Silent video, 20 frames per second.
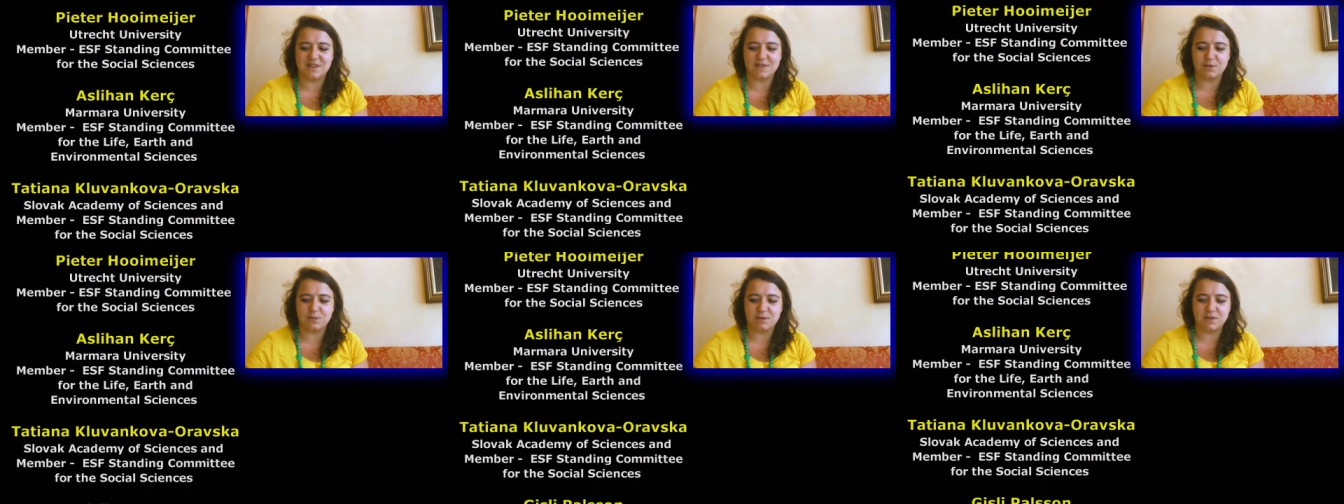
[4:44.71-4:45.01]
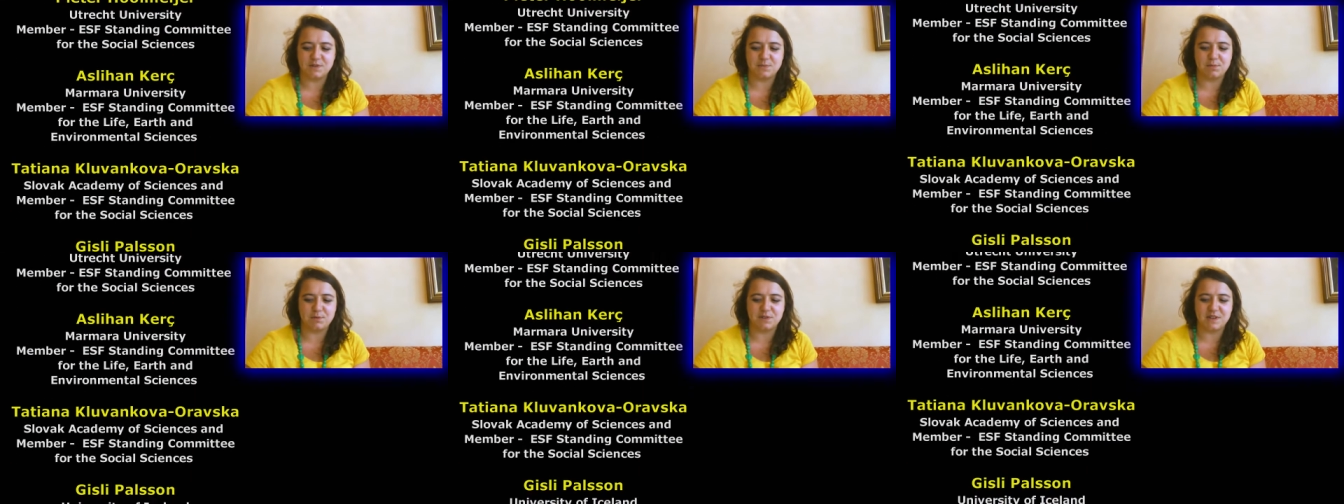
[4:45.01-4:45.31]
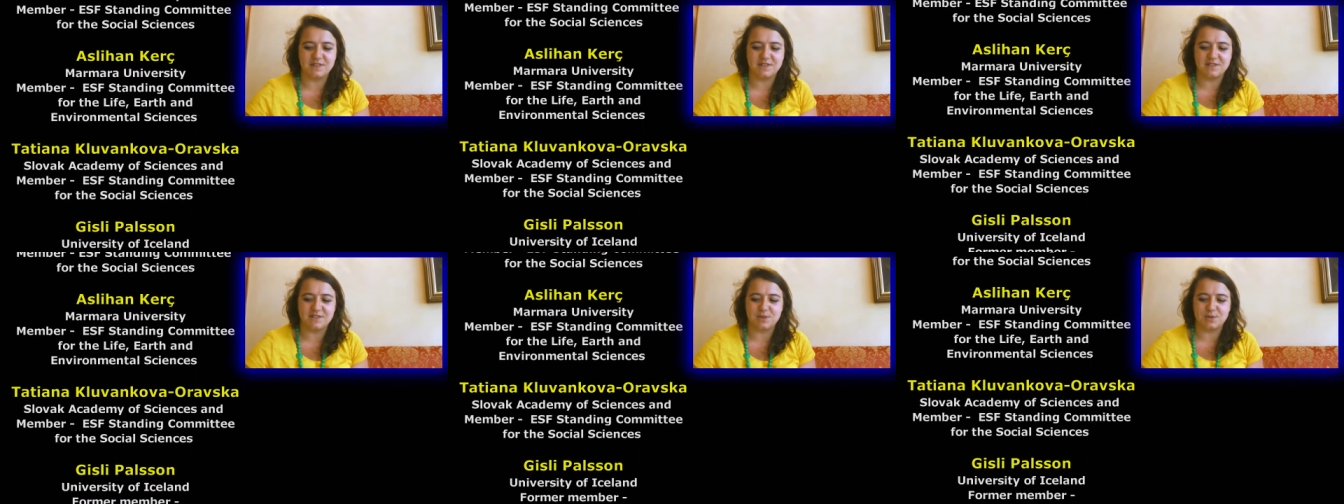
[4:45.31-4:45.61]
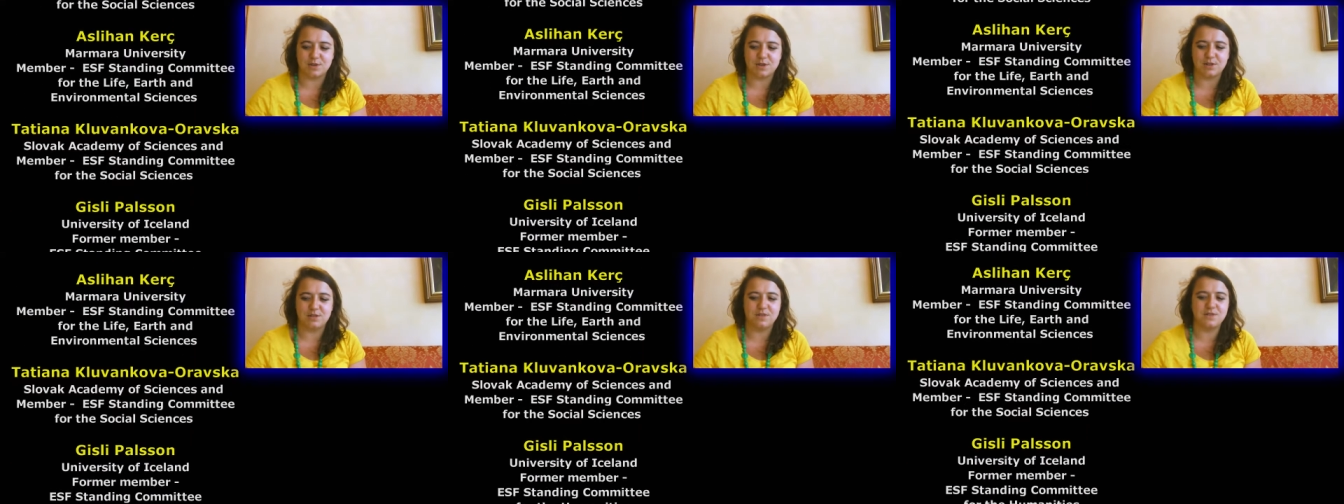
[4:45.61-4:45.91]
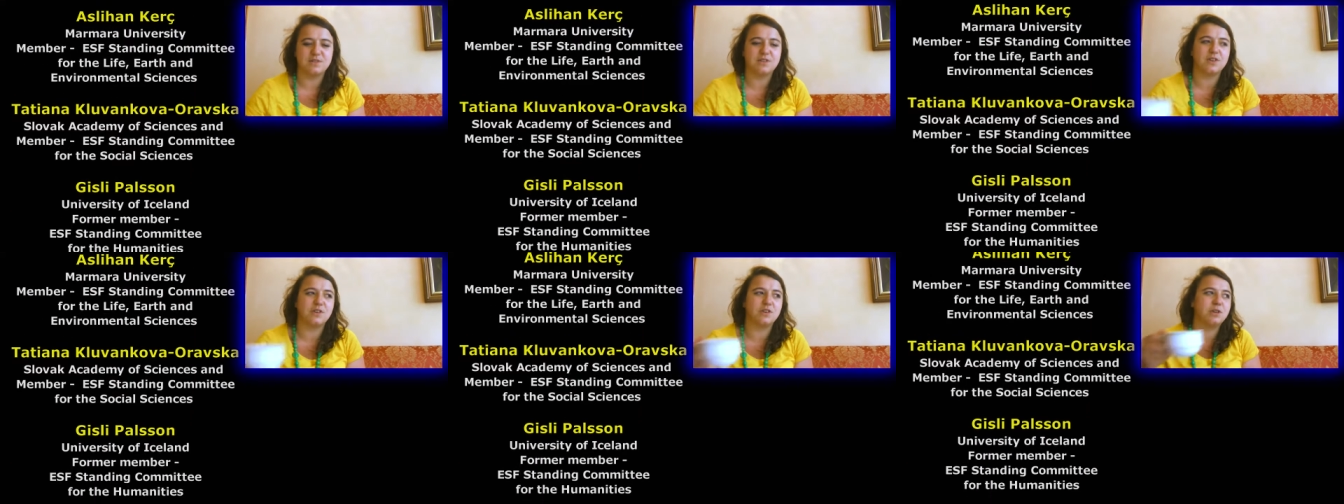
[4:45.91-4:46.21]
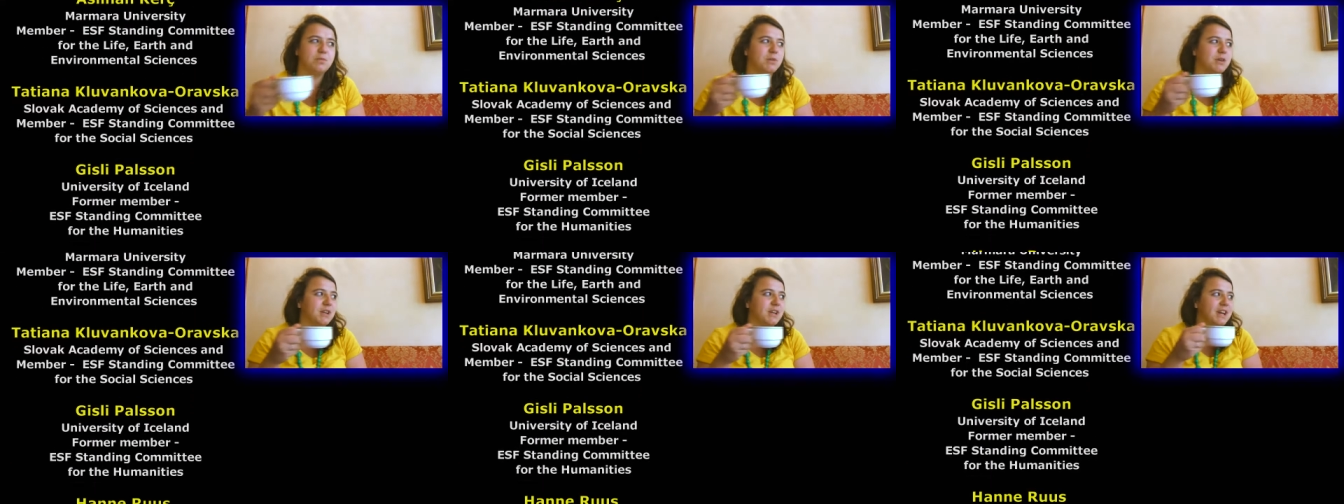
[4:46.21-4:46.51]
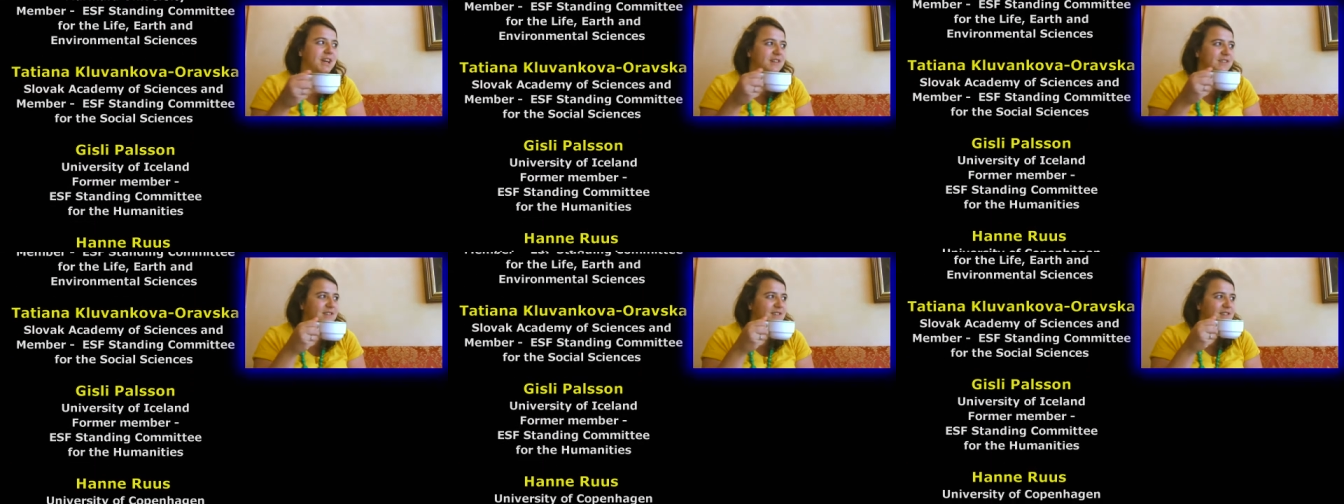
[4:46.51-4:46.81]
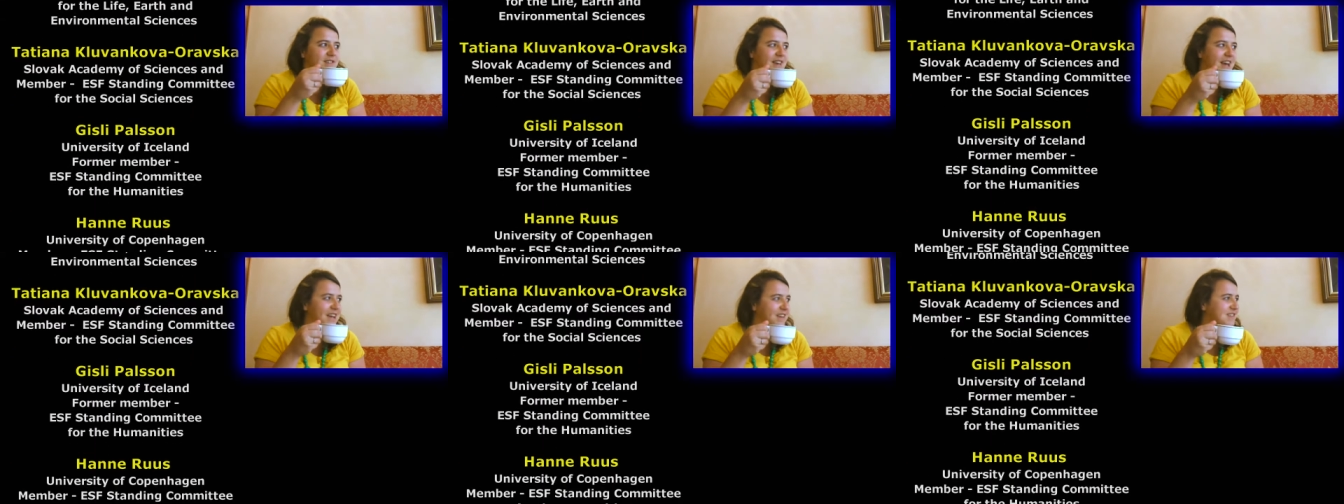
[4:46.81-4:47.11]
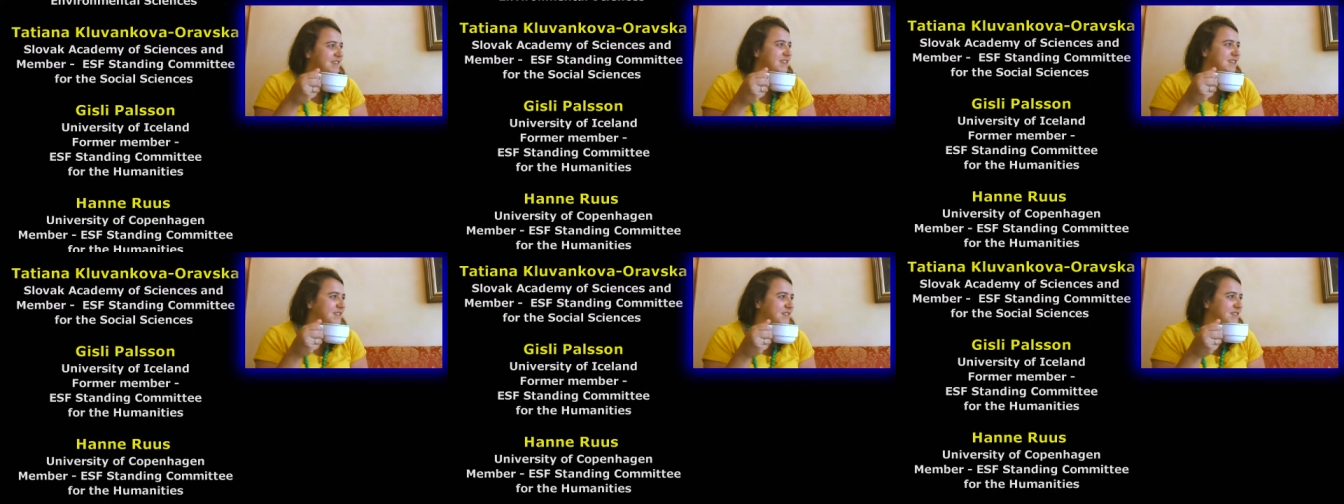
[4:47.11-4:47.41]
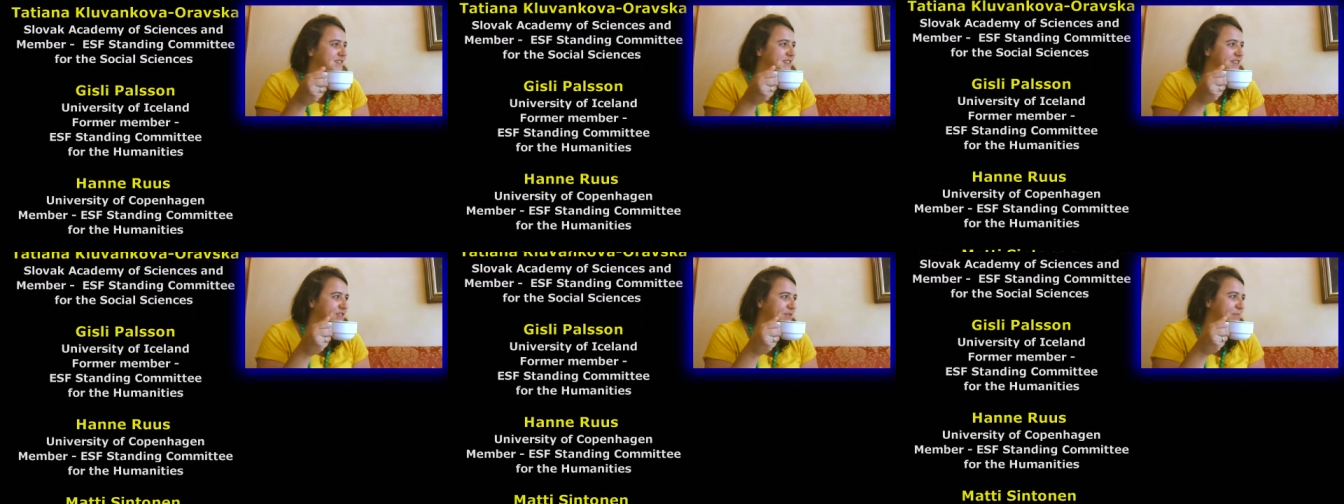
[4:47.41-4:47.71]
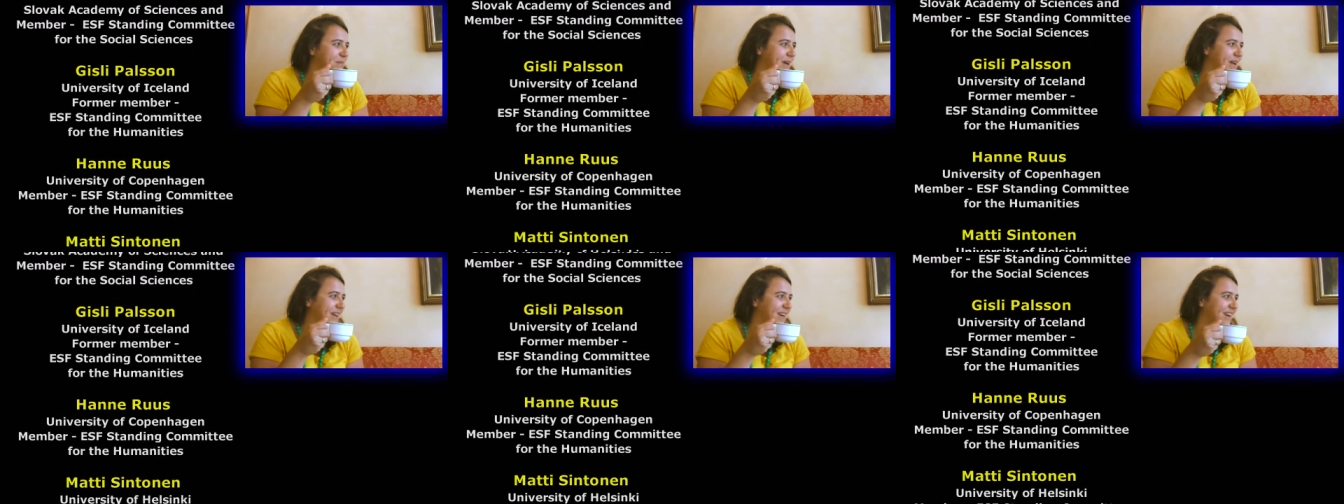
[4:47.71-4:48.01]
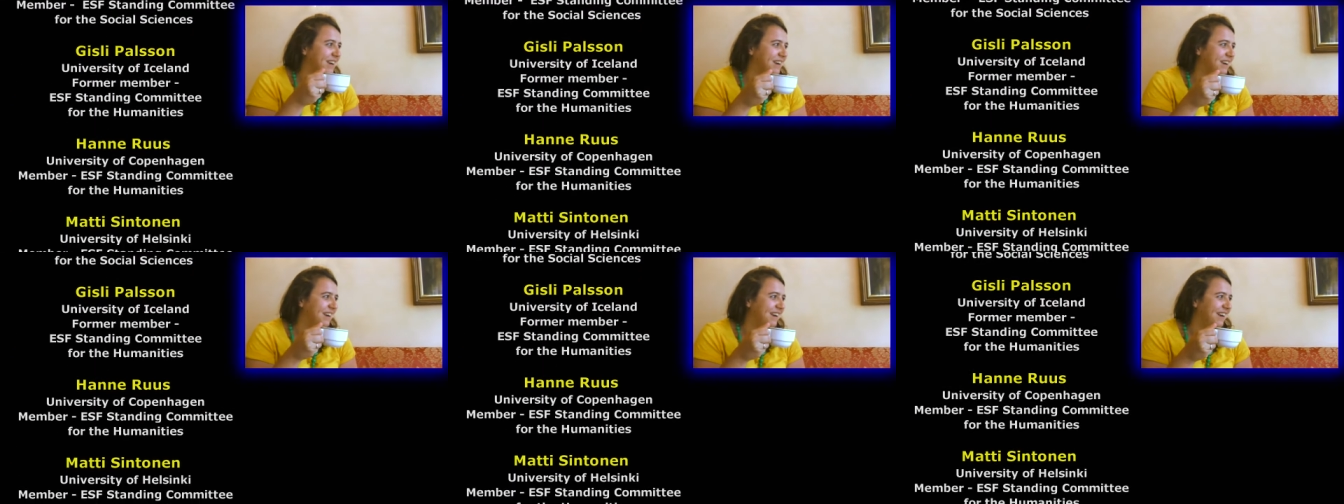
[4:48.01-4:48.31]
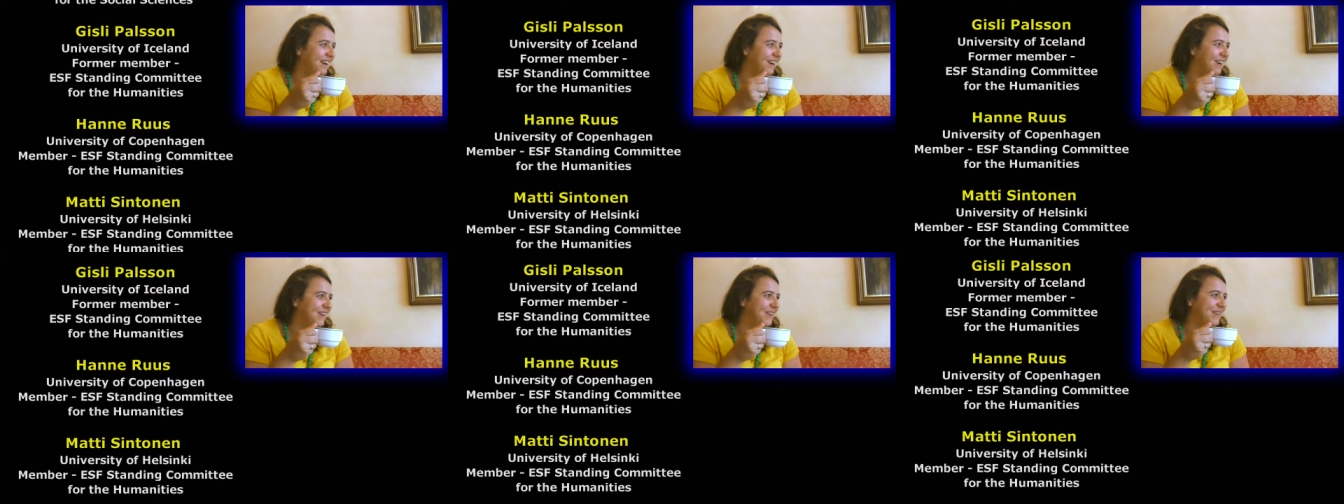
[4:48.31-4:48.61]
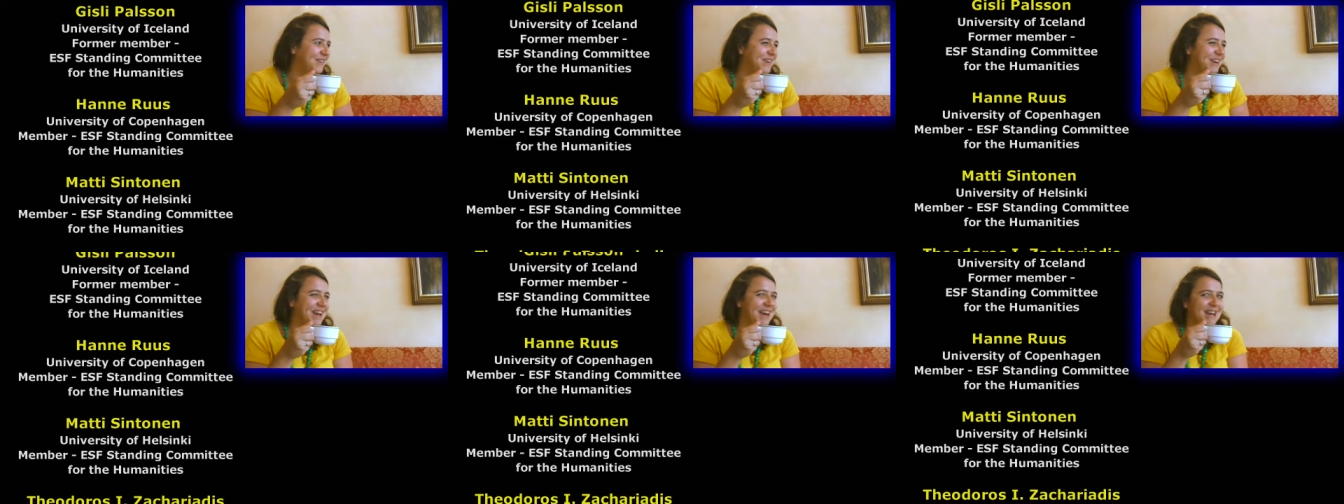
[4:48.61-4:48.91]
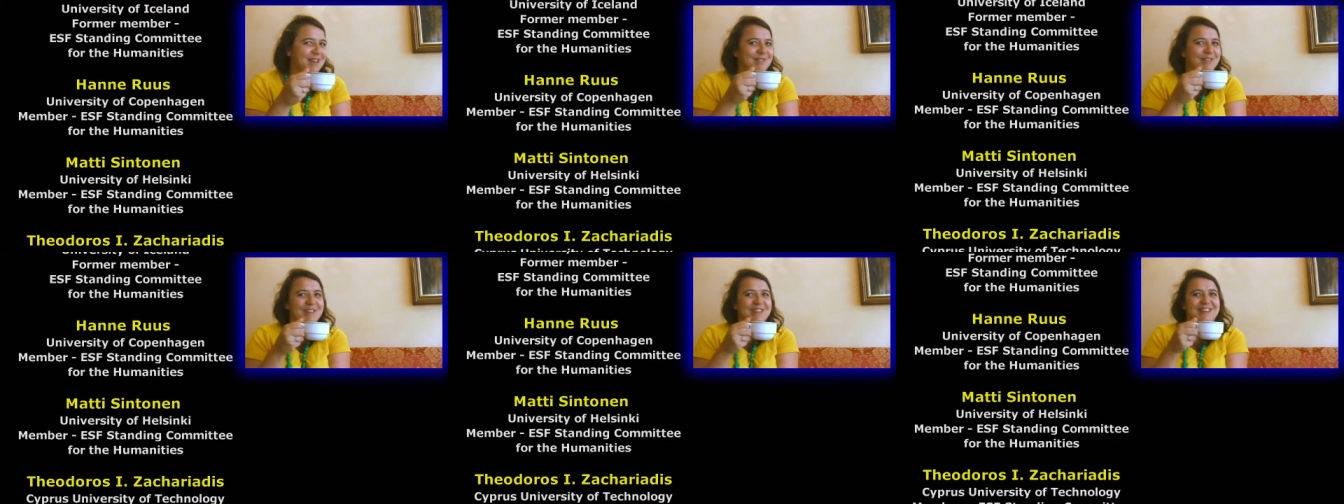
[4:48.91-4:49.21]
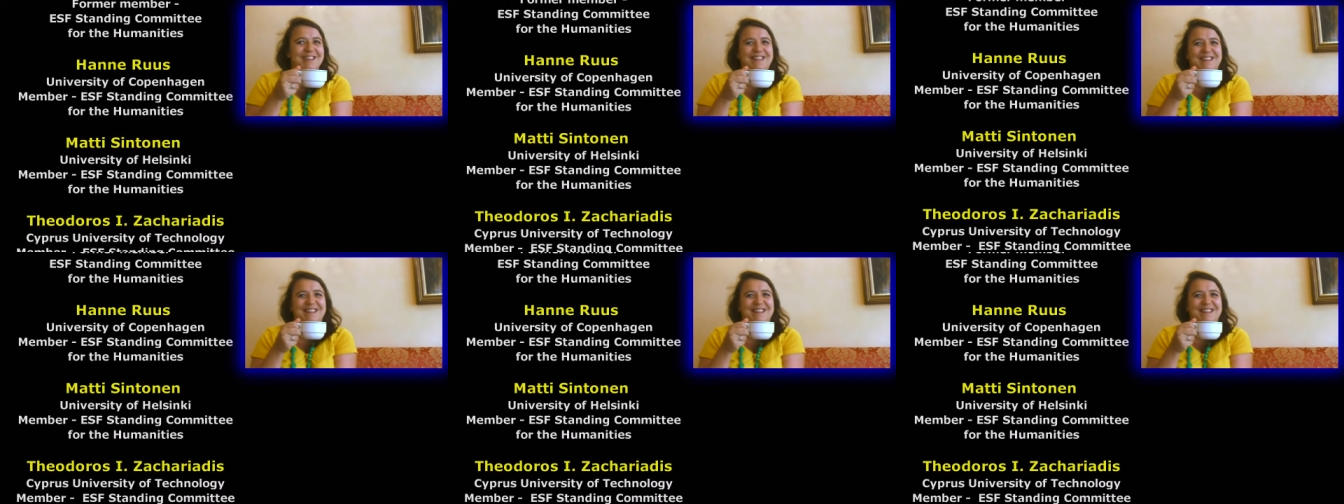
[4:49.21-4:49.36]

Everybody's presented well, good communicators, excellent decision making on who came.